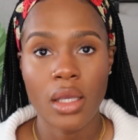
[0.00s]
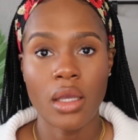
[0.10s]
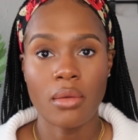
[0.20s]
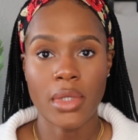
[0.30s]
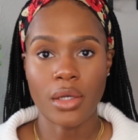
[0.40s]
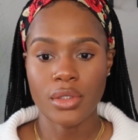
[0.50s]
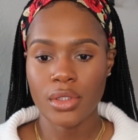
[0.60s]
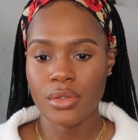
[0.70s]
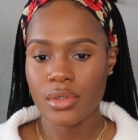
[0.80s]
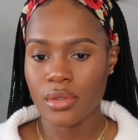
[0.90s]
And I'm not going to
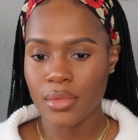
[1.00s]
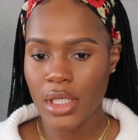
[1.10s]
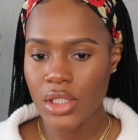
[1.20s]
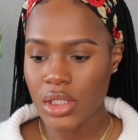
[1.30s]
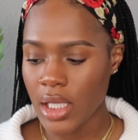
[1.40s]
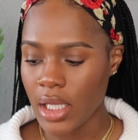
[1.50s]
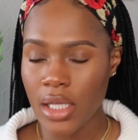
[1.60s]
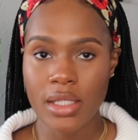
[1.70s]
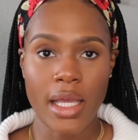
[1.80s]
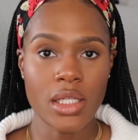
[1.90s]
use too much.
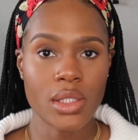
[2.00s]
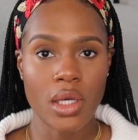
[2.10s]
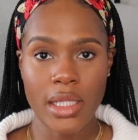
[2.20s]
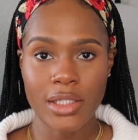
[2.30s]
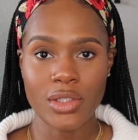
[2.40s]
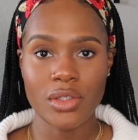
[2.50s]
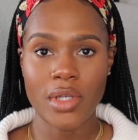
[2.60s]
And that is all I do, you